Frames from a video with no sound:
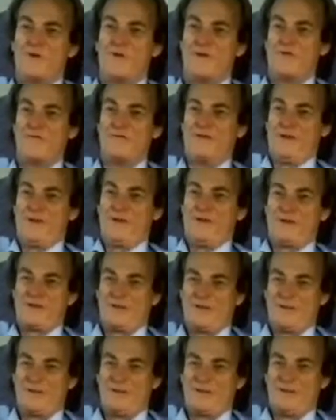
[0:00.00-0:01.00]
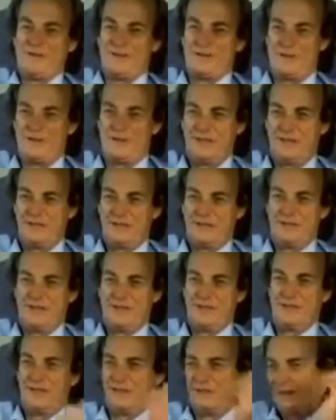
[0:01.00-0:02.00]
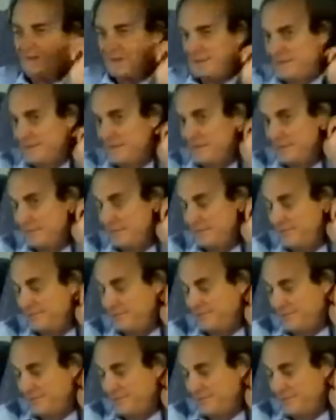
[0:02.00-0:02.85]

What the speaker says: coffee or something sitting on a table,